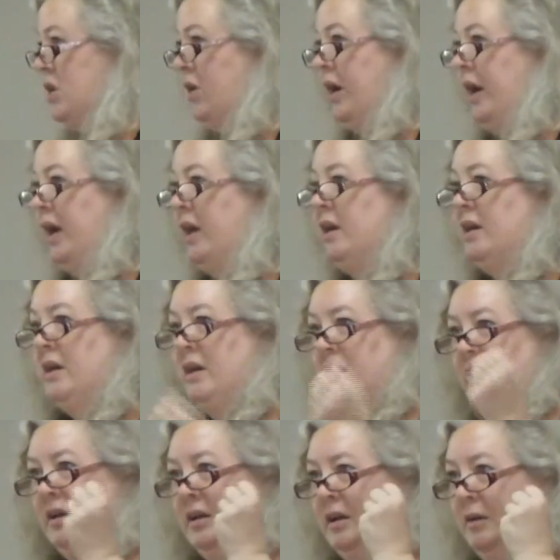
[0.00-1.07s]
sorry,
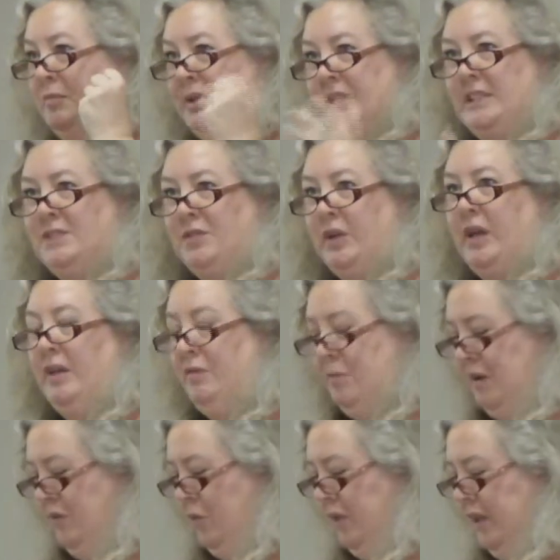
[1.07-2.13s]
please forgive
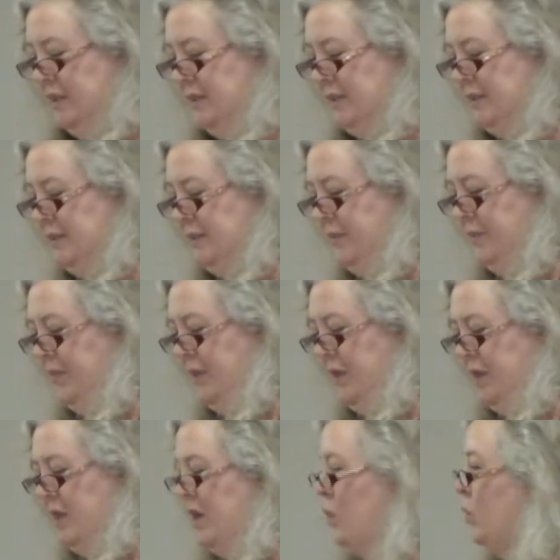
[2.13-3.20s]
me for this.
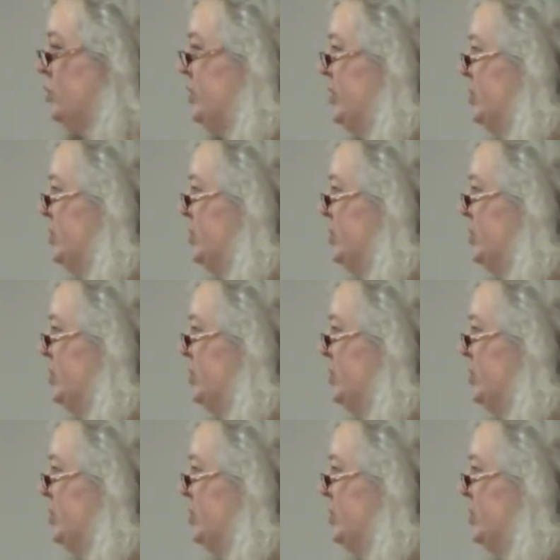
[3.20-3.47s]
Well,